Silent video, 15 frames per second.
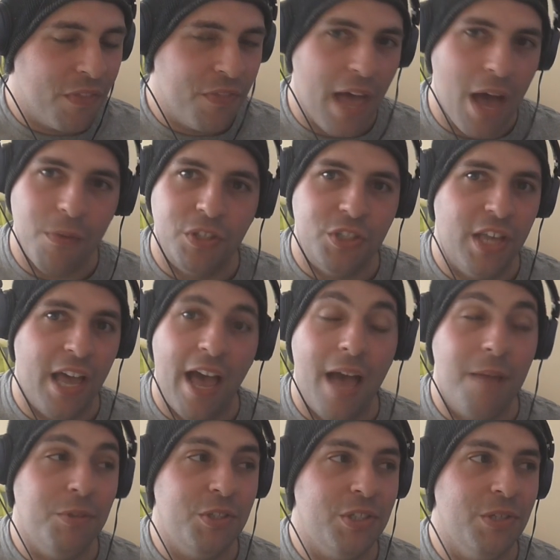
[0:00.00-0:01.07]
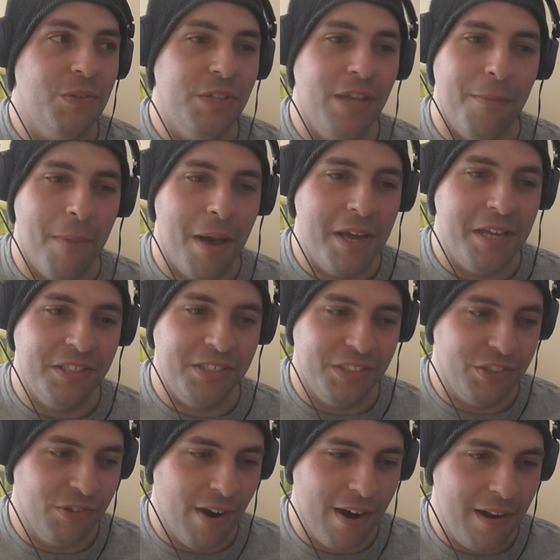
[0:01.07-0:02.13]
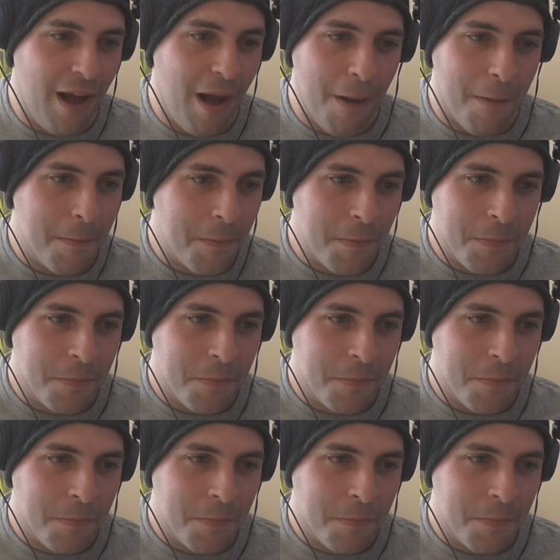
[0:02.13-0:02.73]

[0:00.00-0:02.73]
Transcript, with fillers: That was absolutely amazing trailer.